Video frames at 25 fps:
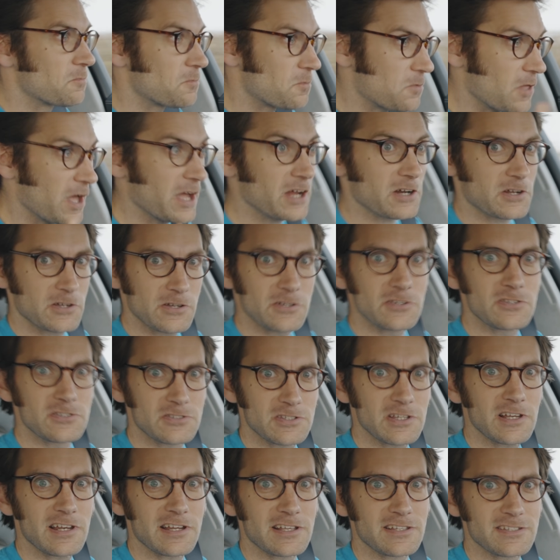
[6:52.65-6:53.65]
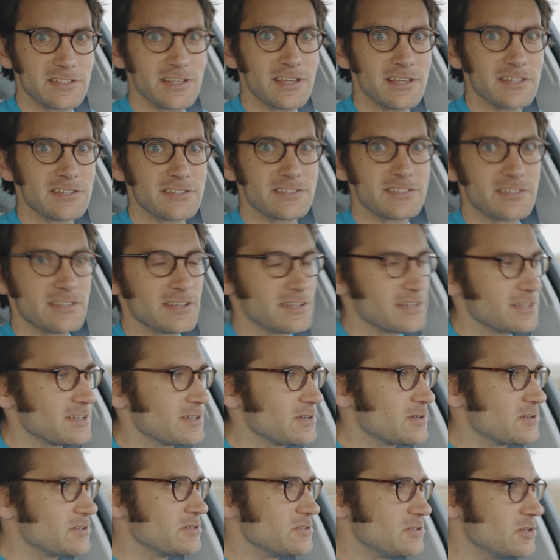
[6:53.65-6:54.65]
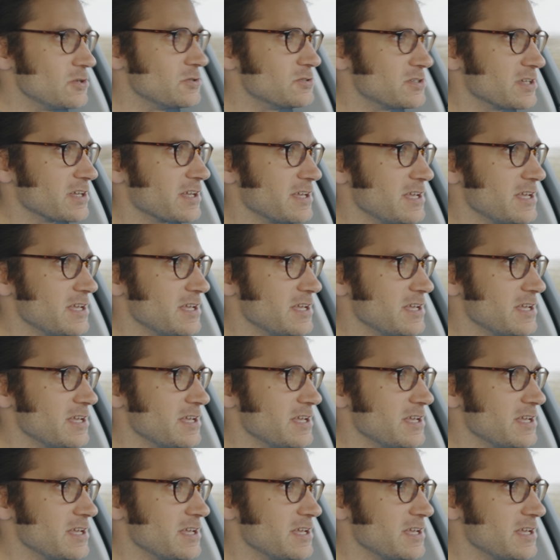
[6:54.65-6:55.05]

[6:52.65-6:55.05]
that could still exist using